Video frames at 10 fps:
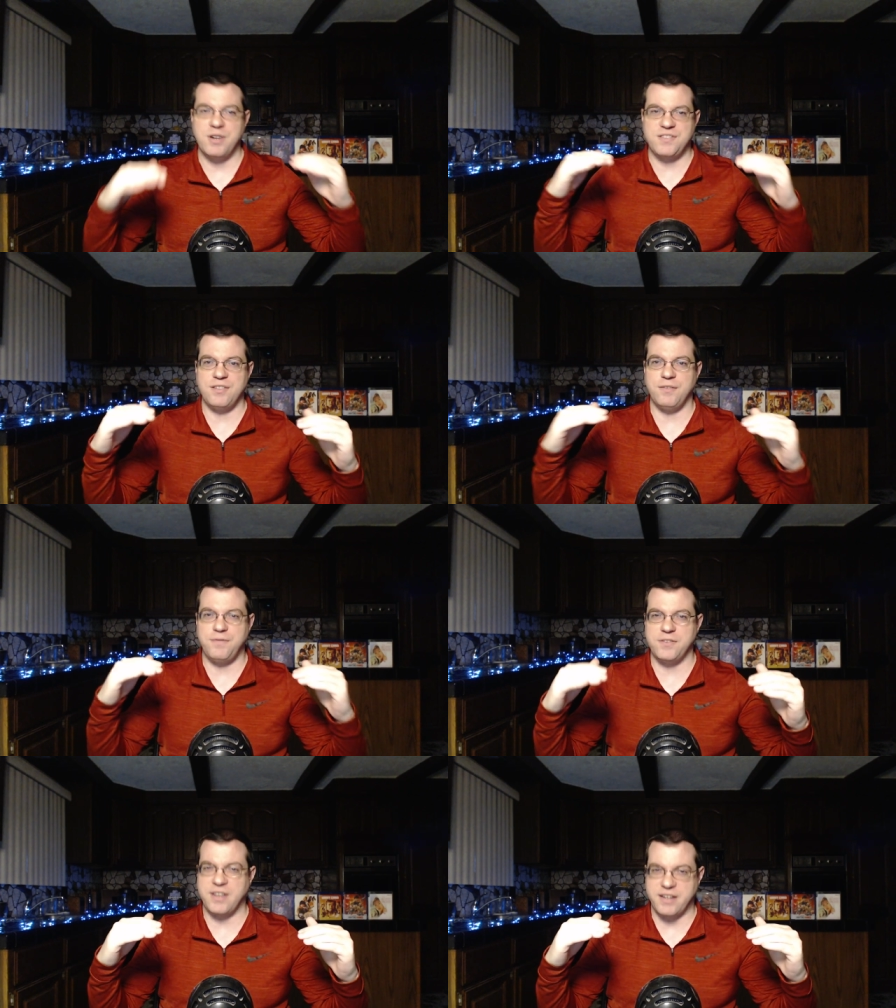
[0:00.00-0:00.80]
it still
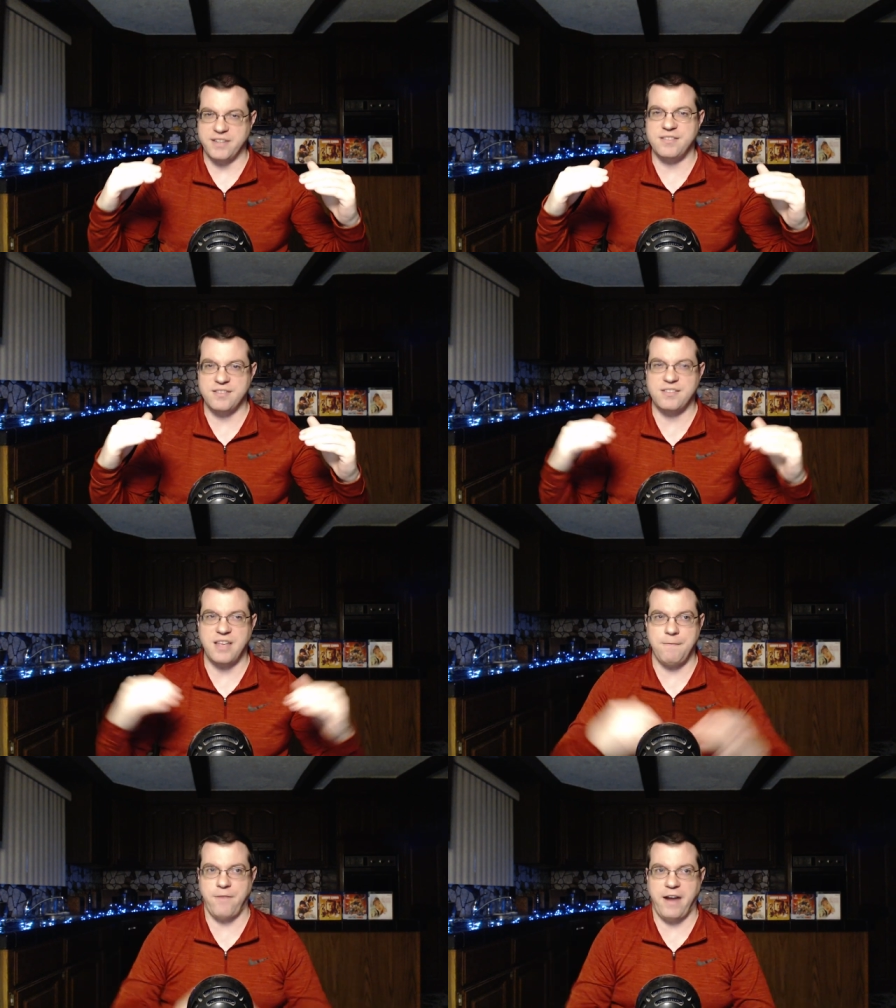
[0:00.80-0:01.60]
feels like it's in the
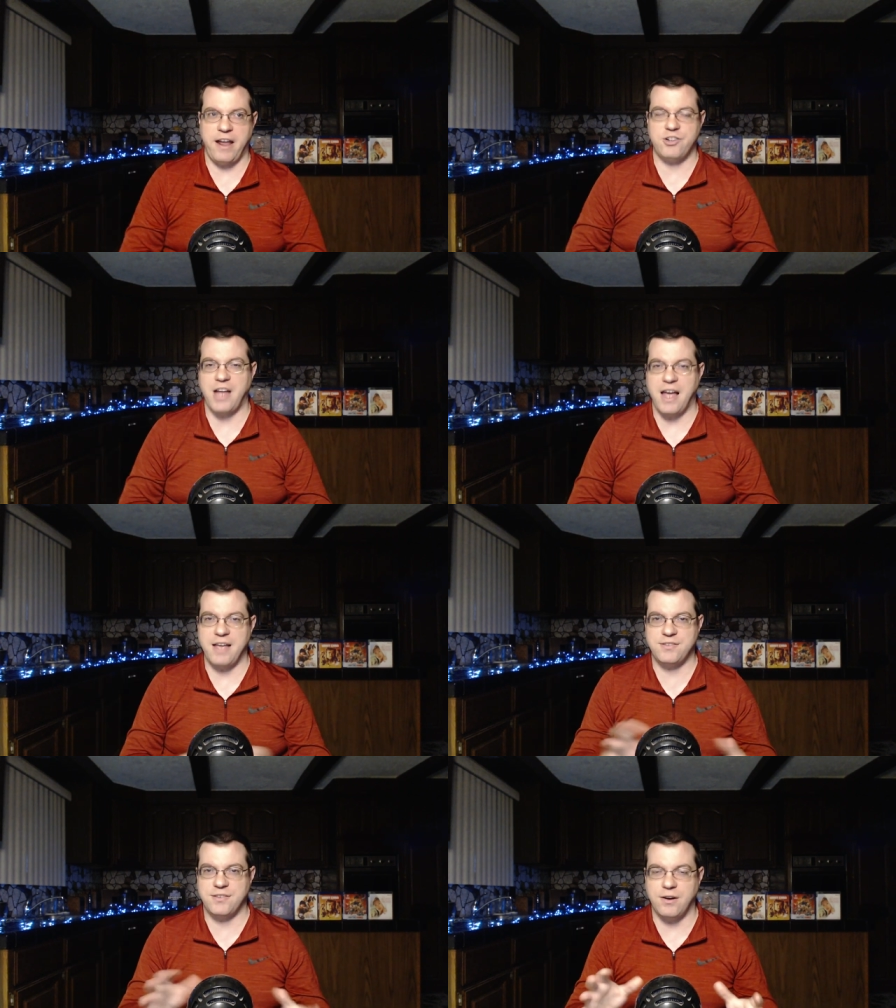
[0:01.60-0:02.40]
same
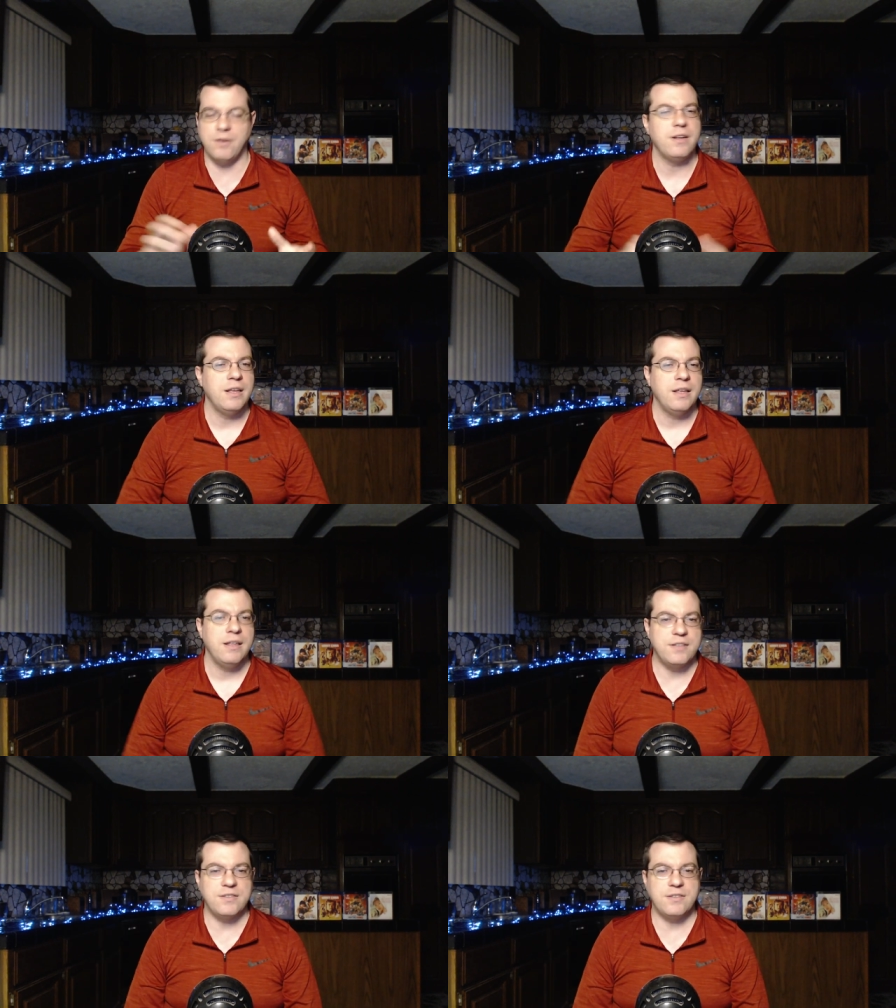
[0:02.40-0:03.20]
franchise. So
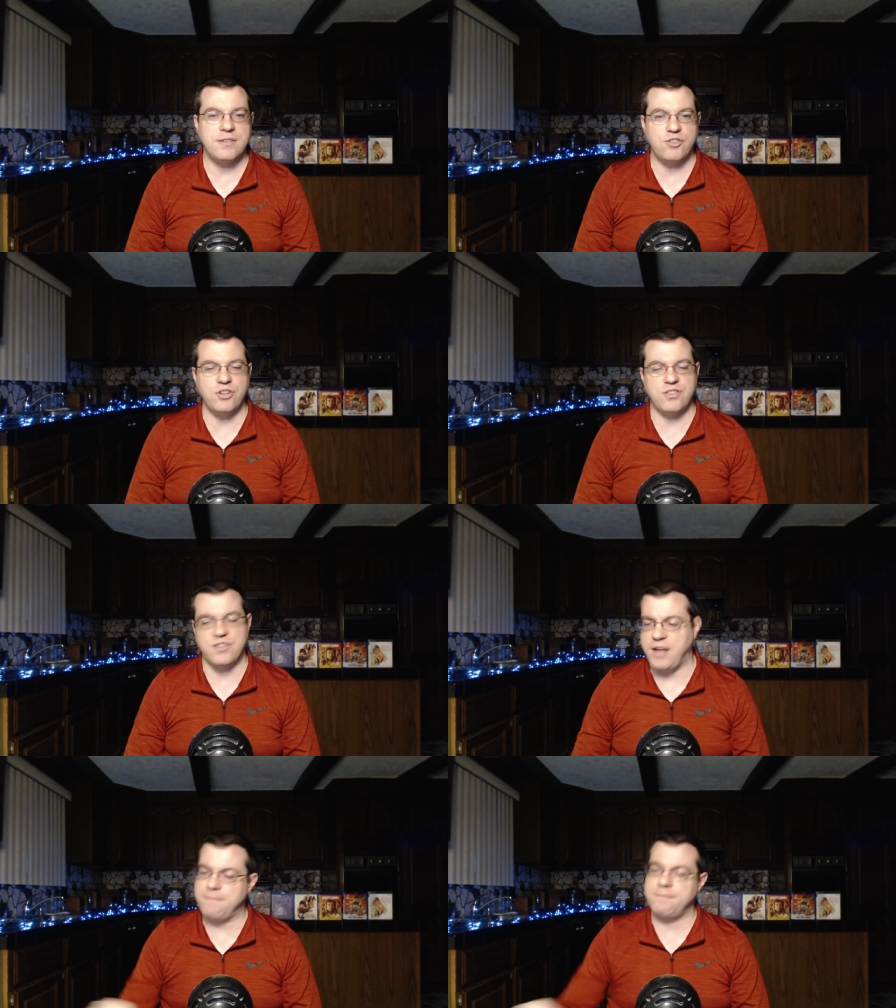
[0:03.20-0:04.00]
it's good
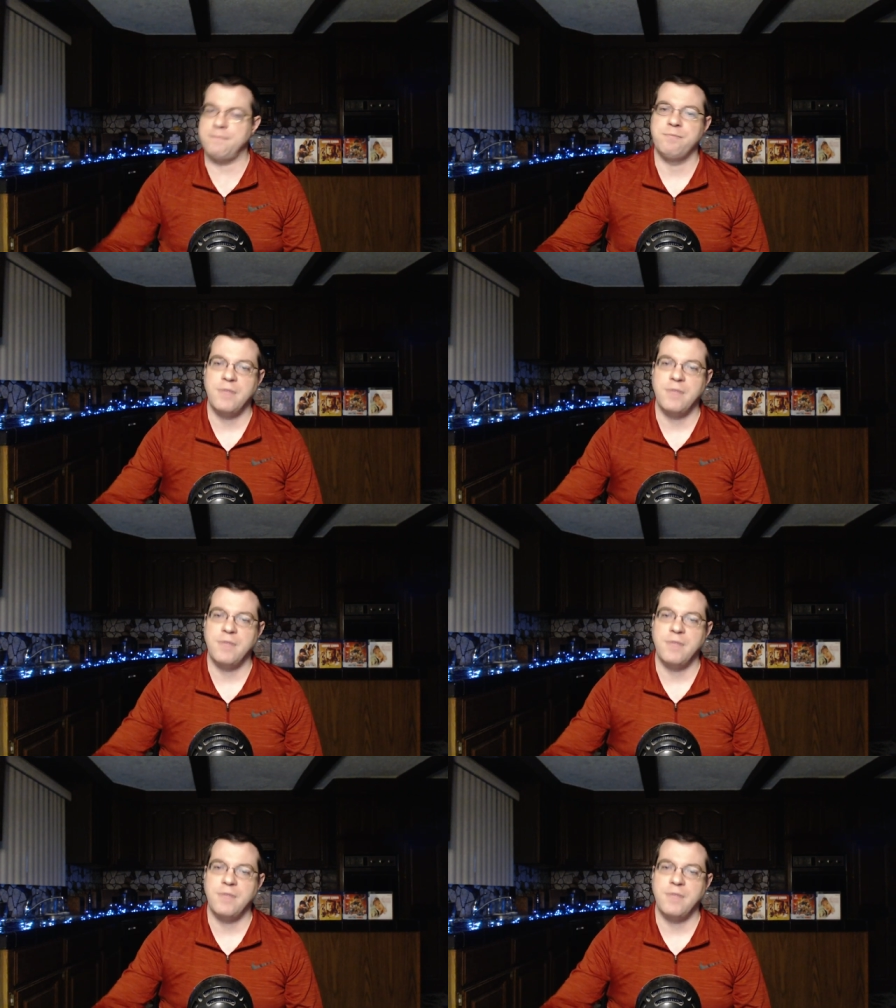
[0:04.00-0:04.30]
stuff.